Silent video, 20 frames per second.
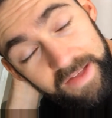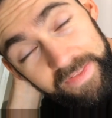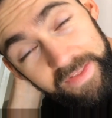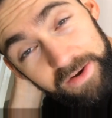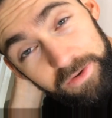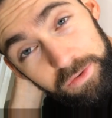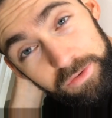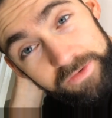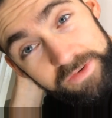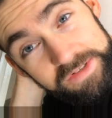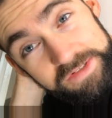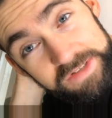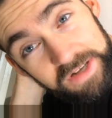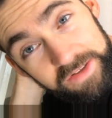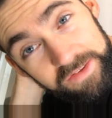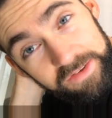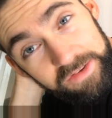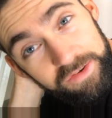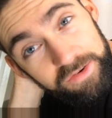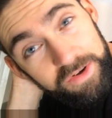and then all of a
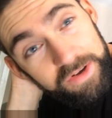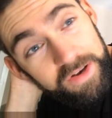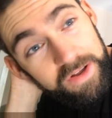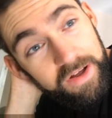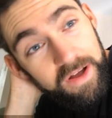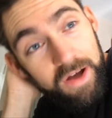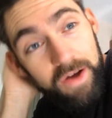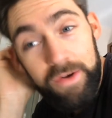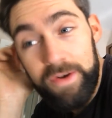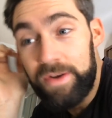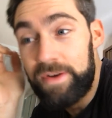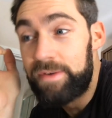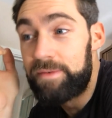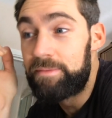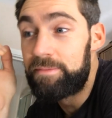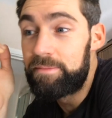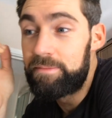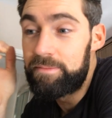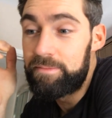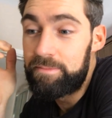sudden you're going to go
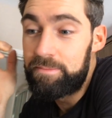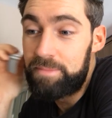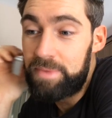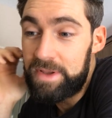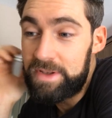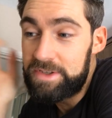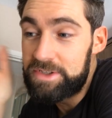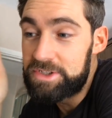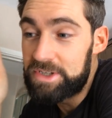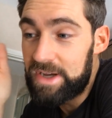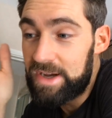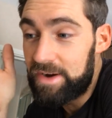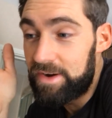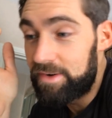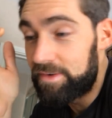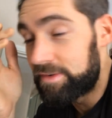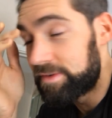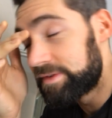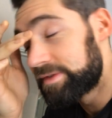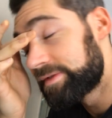and binge
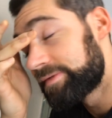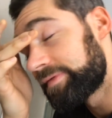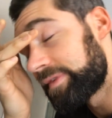out